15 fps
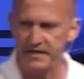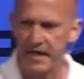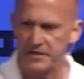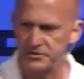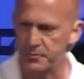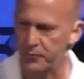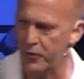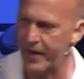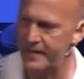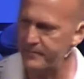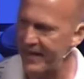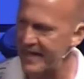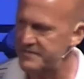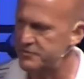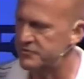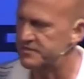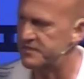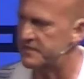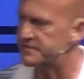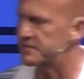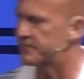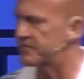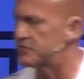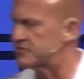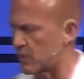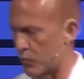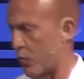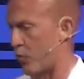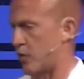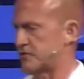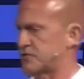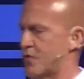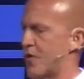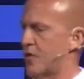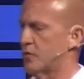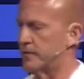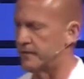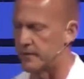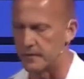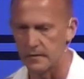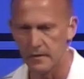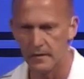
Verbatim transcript: out, your pastor says something, you say, Well, what's wrong with it?